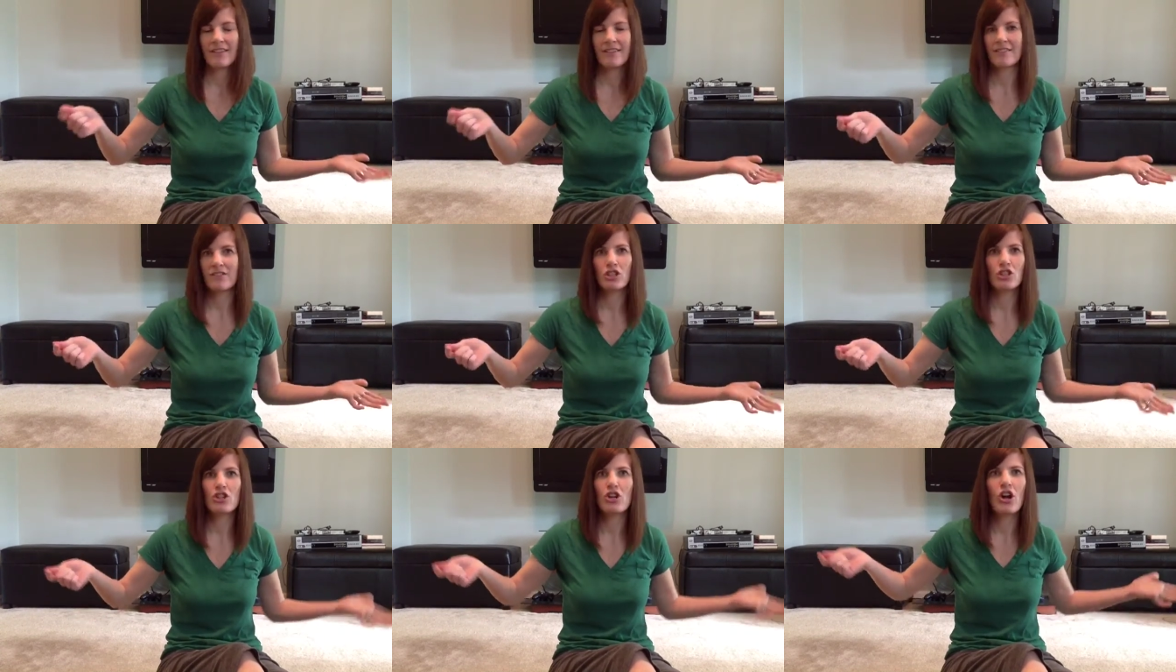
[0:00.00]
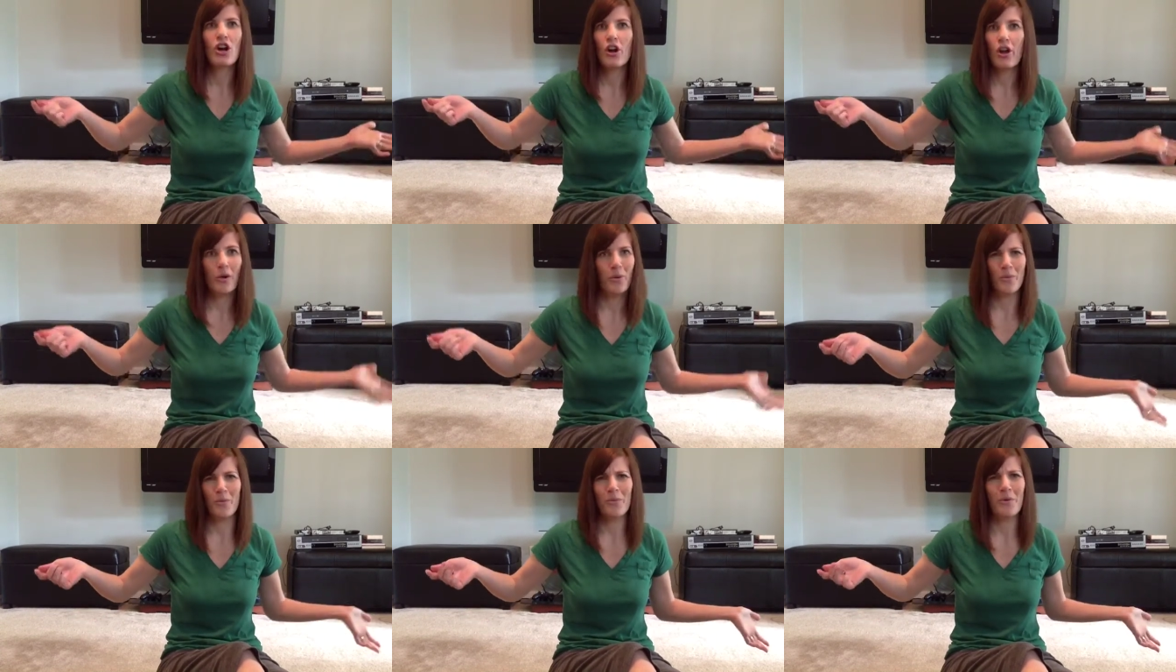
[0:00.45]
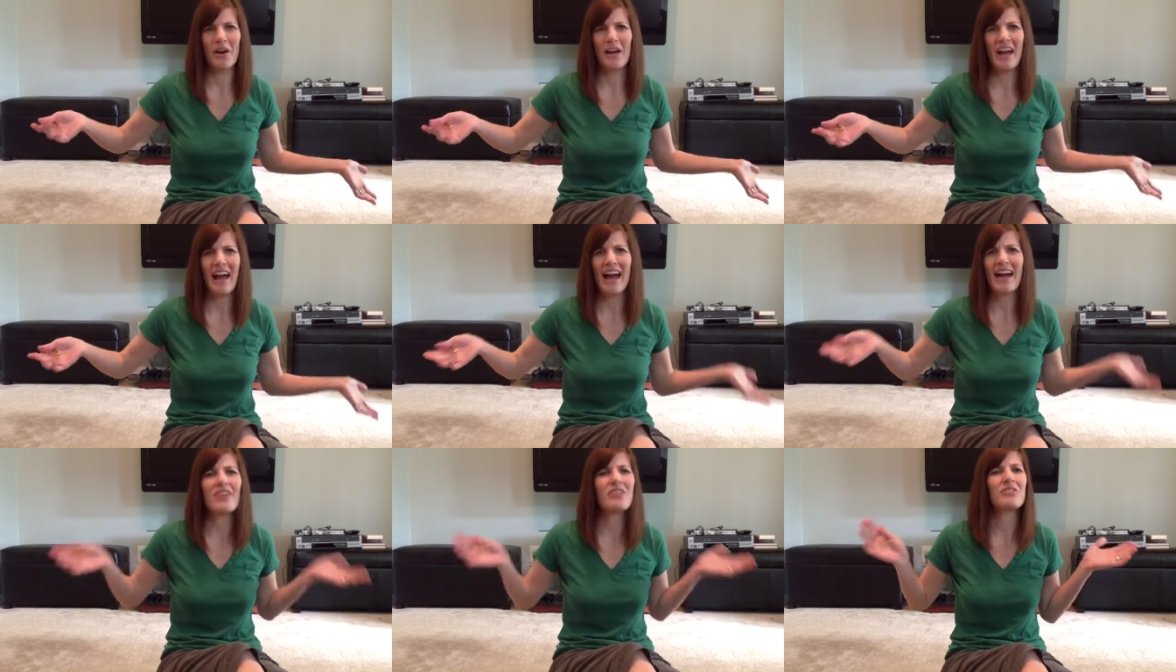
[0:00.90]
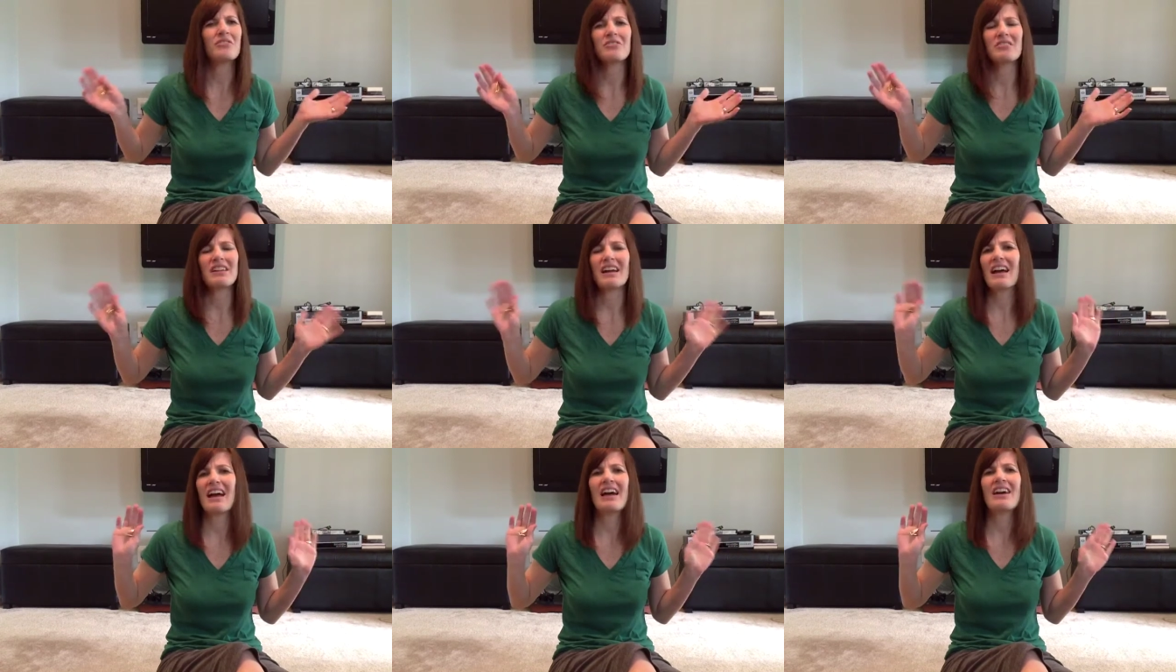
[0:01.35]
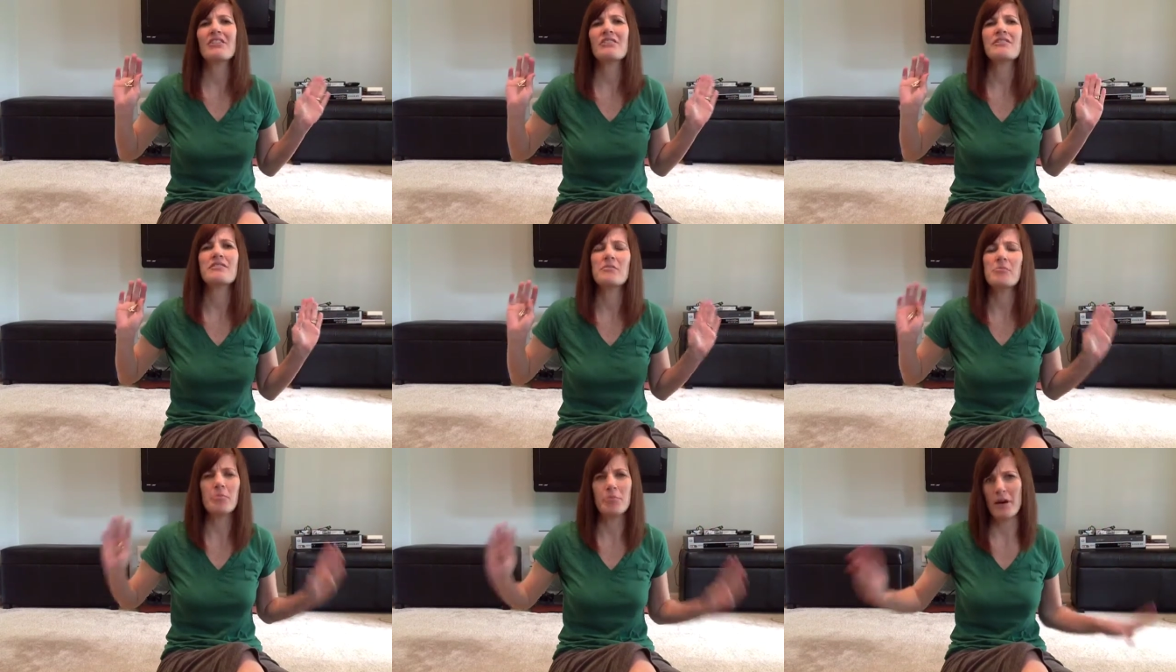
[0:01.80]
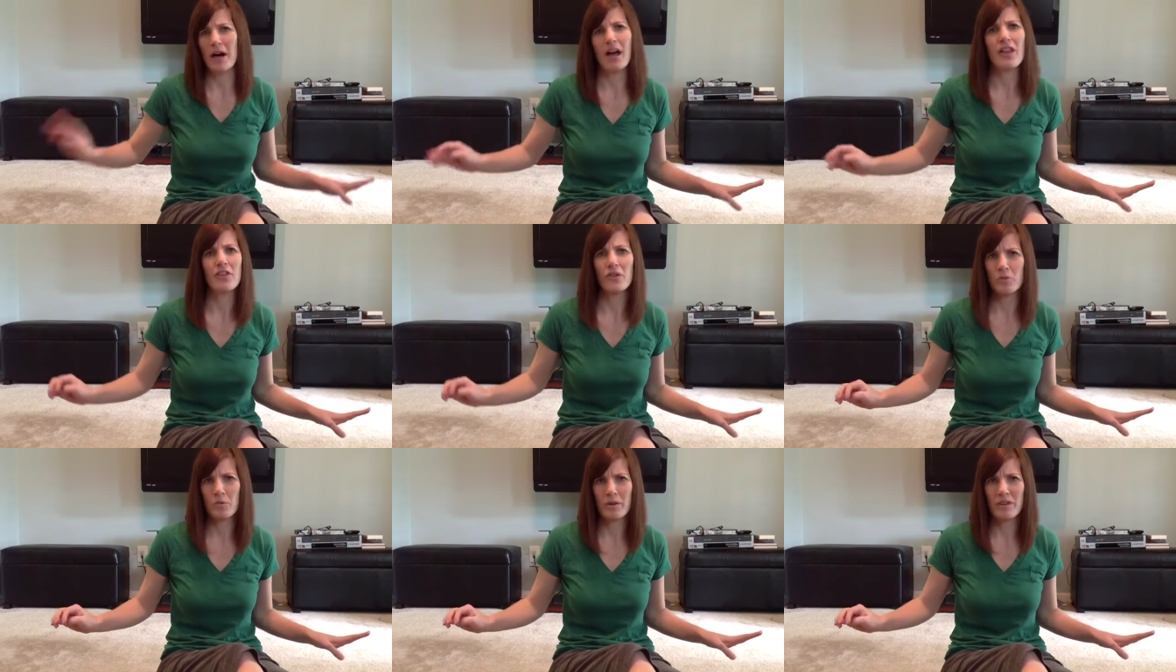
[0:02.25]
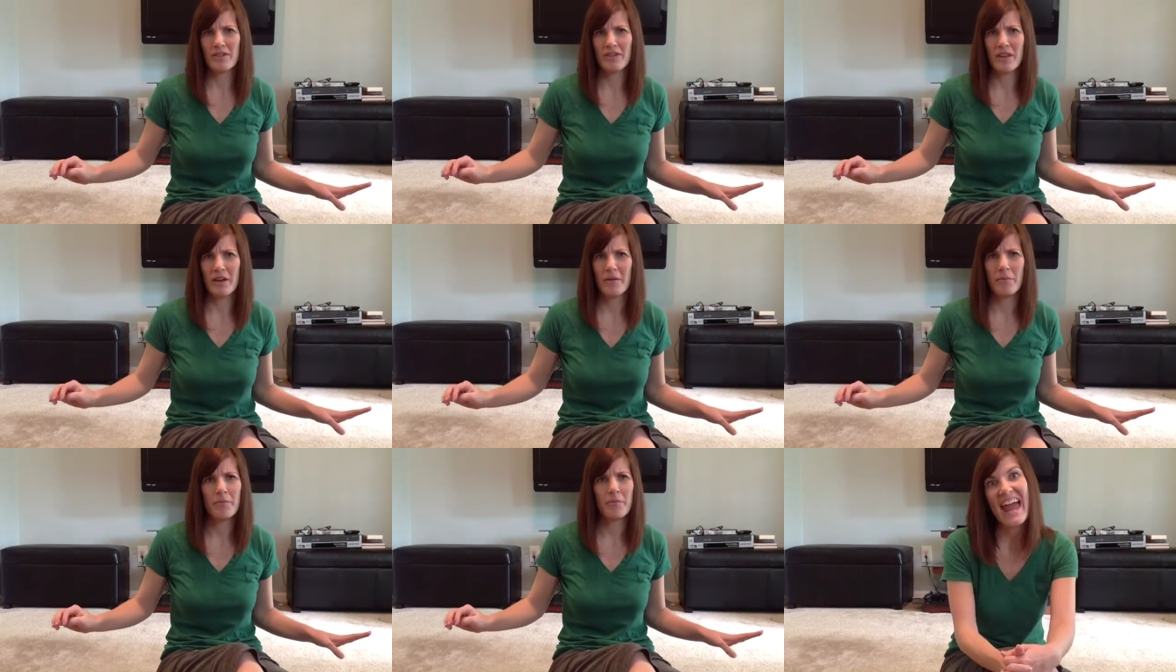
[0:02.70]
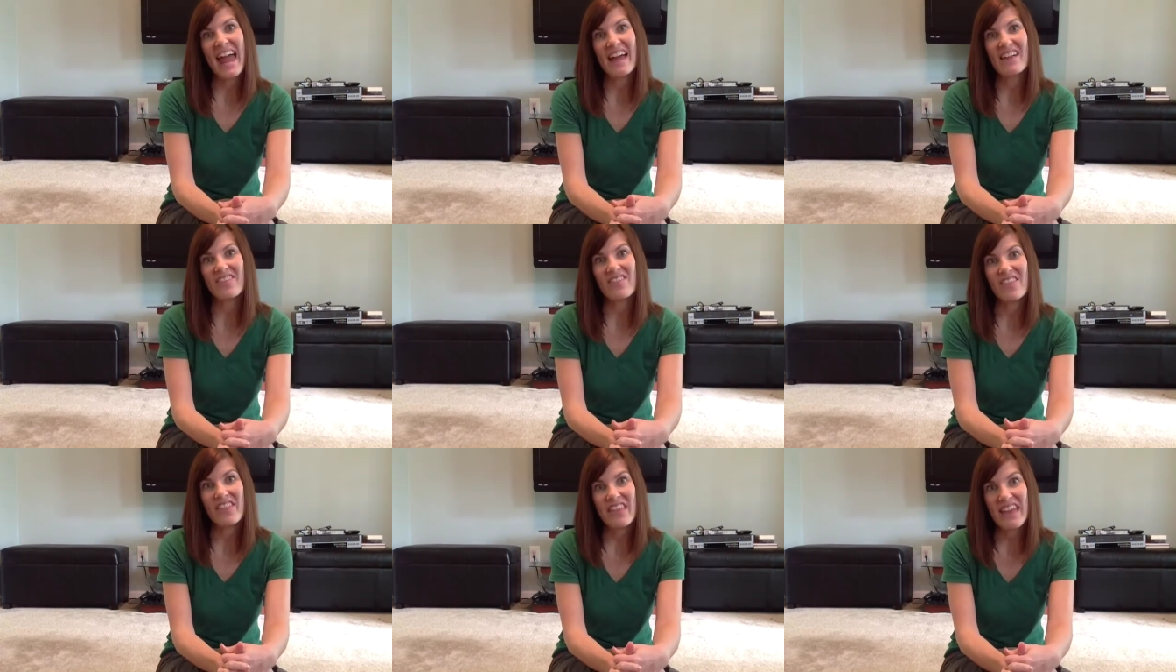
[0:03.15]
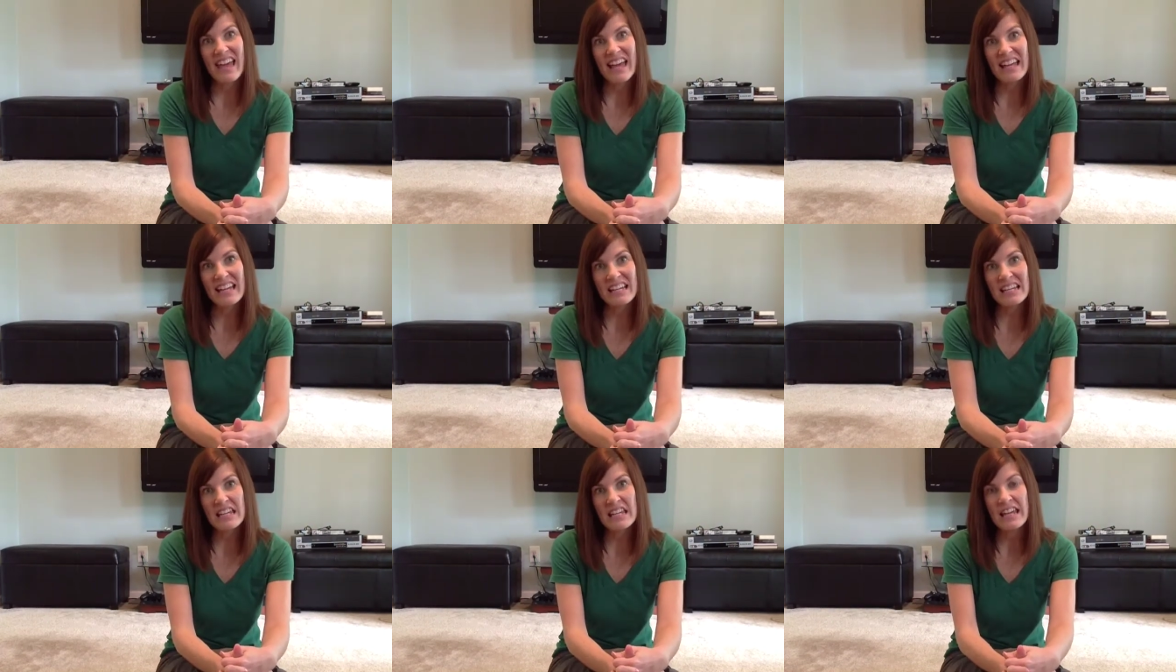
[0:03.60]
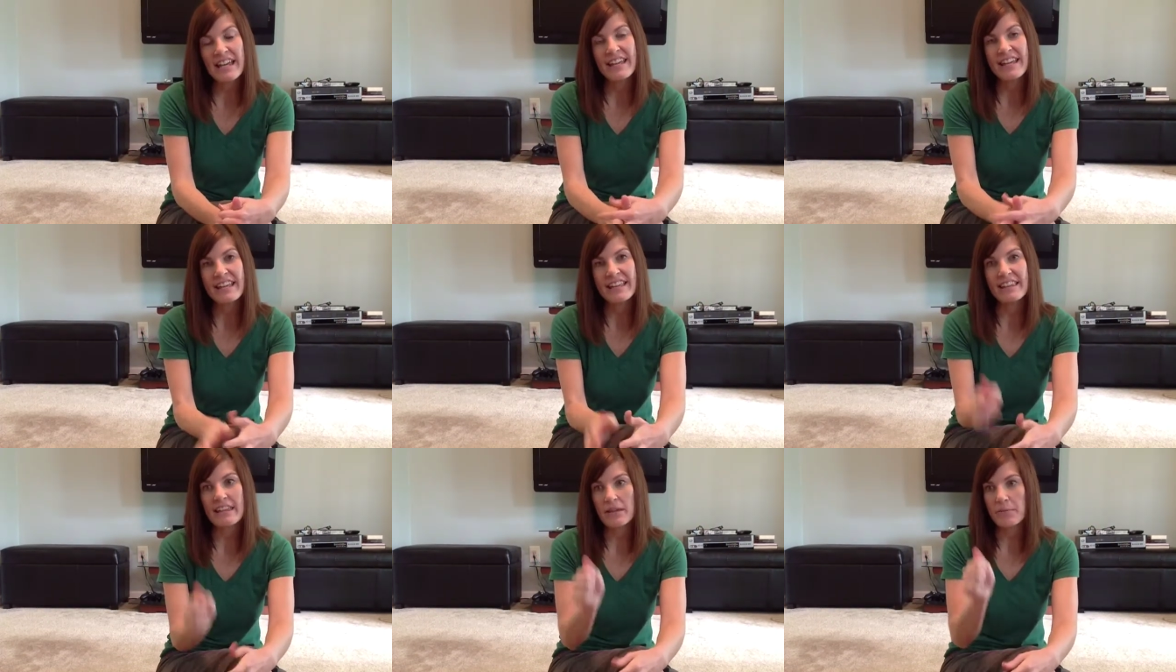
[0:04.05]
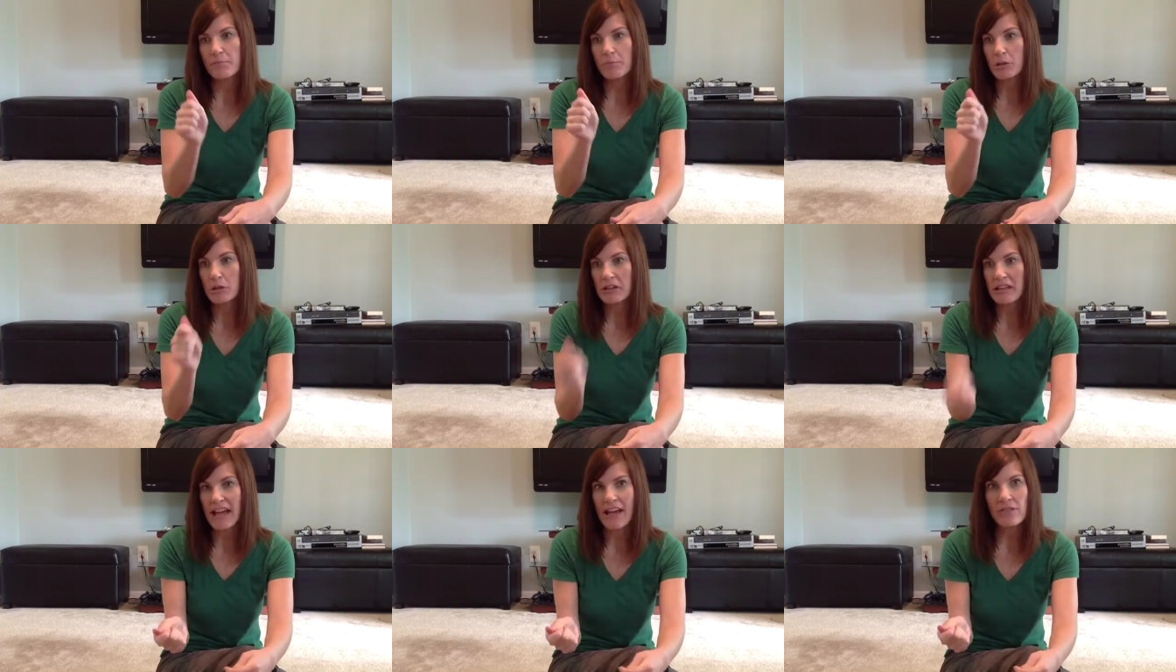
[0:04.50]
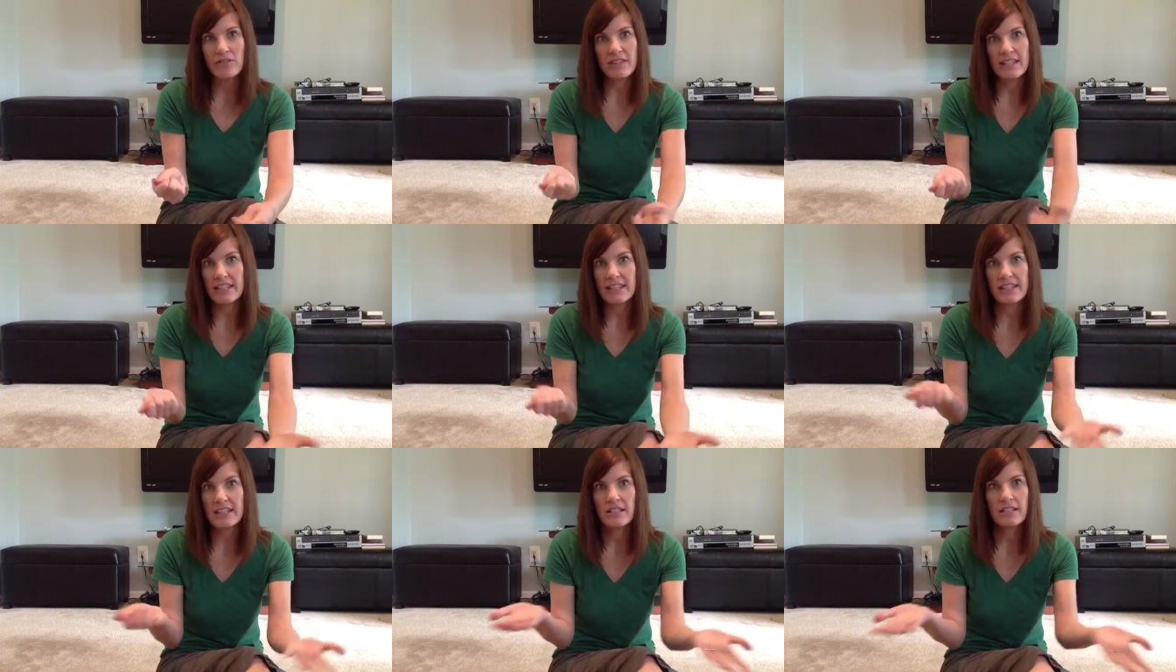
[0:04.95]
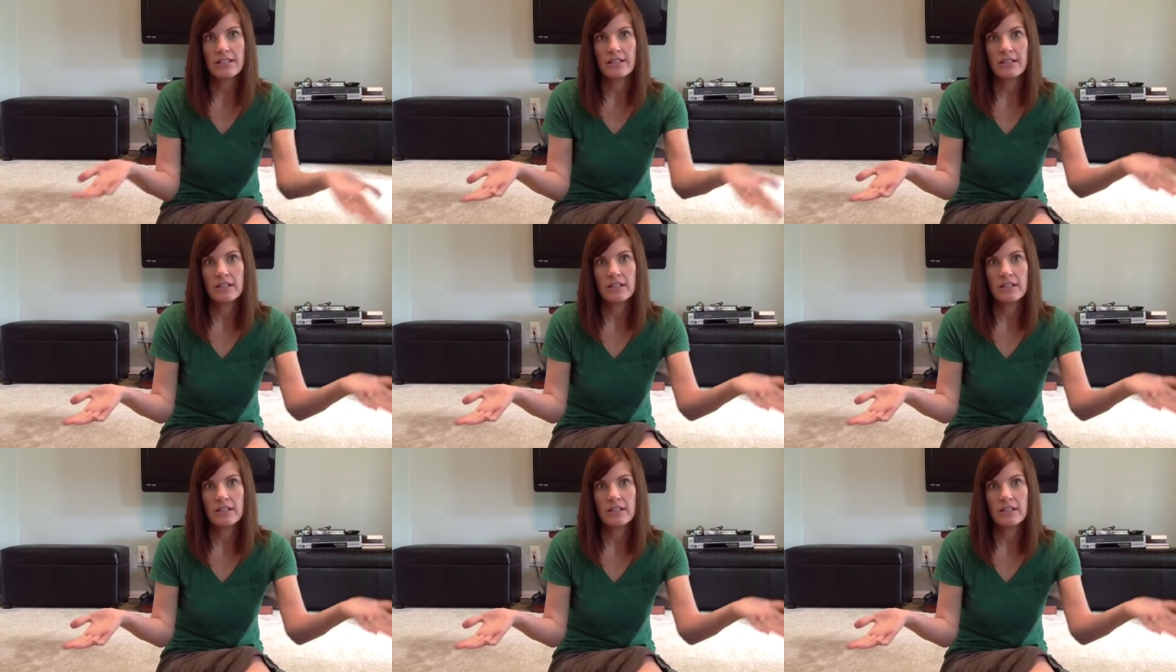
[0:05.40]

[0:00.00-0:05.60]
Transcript: You don't know what, I don't, I don't even bother with them. And then they pull out this